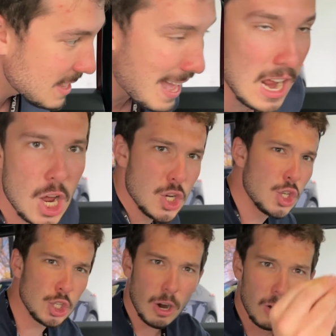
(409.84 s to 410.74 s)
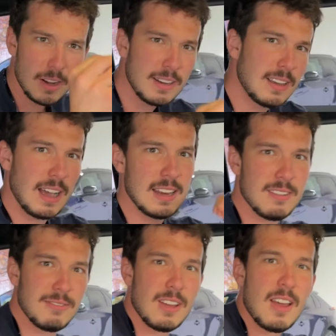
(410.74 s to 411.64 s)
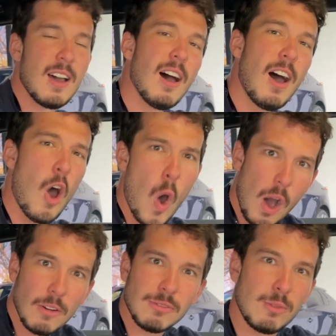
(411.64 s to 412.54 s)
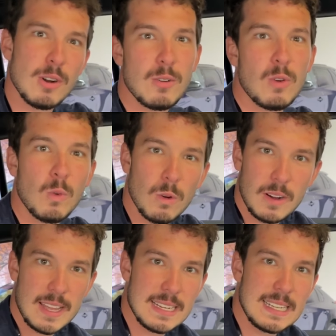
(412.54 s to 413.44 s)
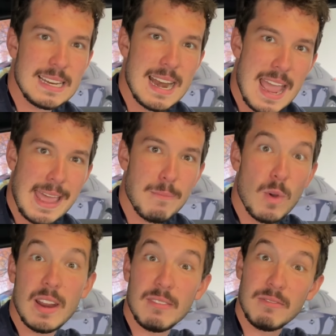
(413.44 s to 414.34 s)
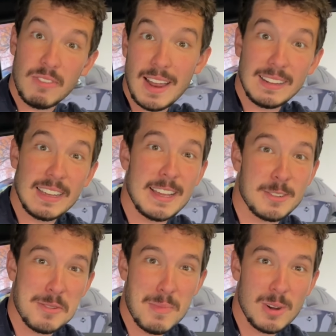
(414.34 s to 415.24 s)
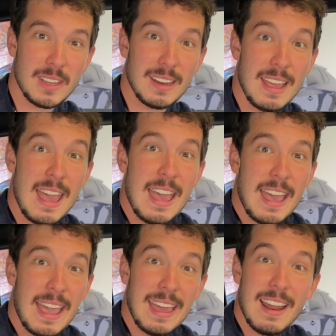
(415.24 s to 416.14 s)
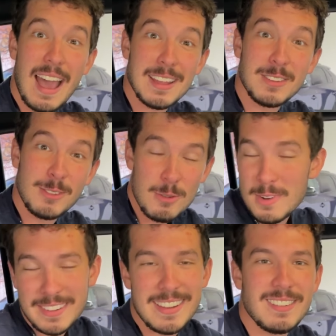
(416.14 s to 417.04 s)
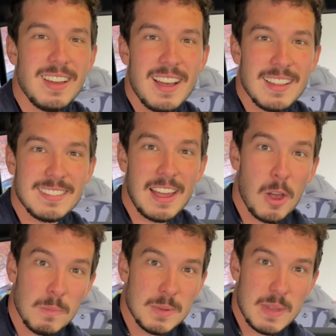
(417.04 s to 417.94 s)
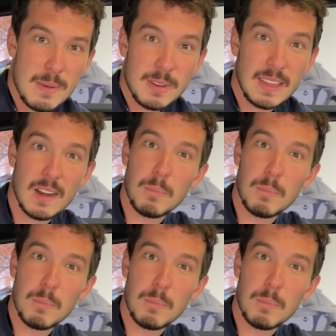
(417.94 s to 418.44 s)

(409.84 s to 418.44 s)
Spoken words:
that Uncharted kind of off-road oriented name when it finally hits the market. And as soon as it does, I hope to be able to get a